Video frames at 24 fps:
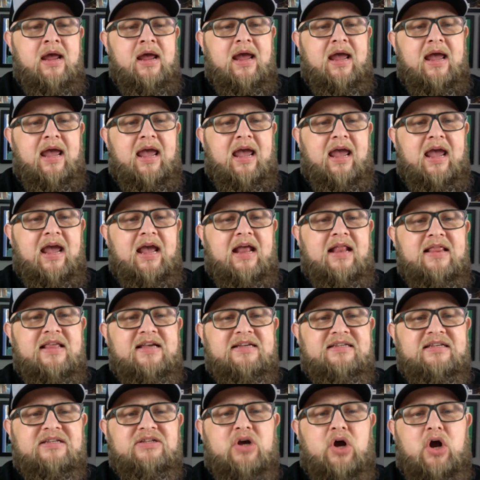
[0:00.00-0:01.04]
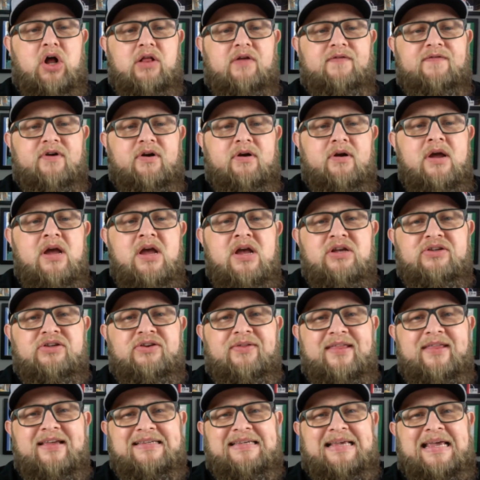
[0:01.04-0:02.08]
and this is Oliver. So
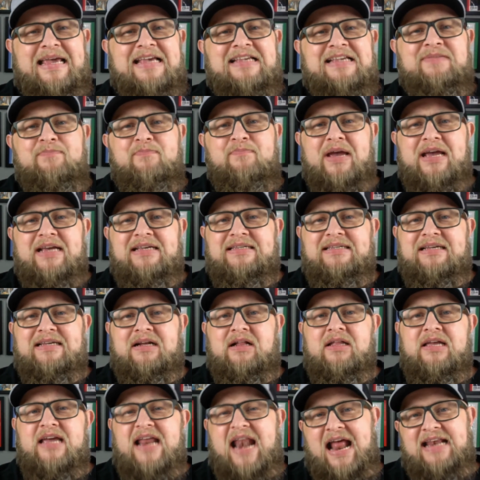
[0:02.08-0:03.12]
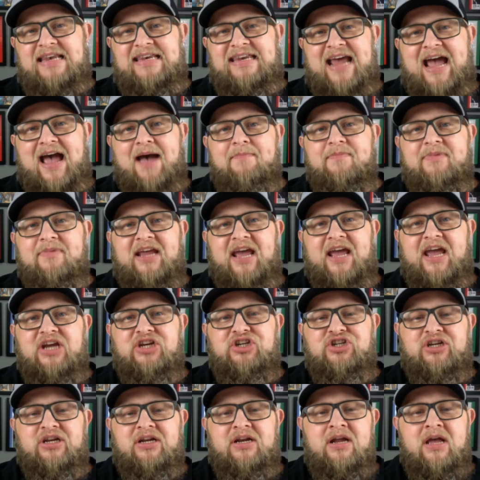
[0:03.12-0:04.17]
this is basically an
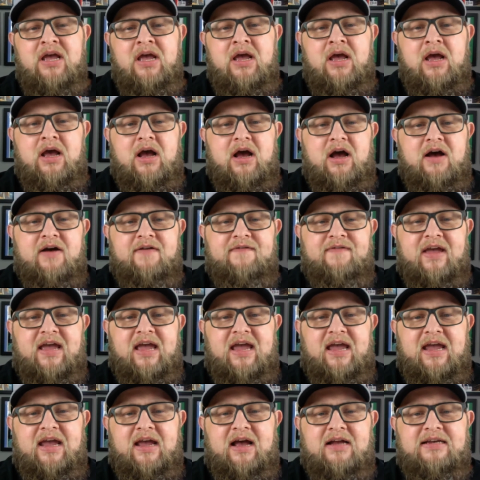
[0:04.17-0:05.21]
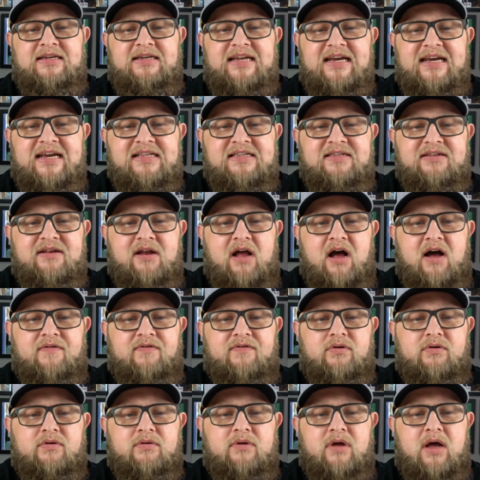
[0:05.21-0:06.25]
adaptation of a Dickens
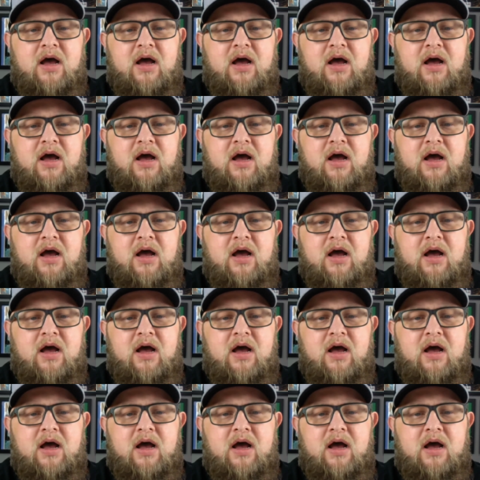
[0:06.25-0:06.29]
novel,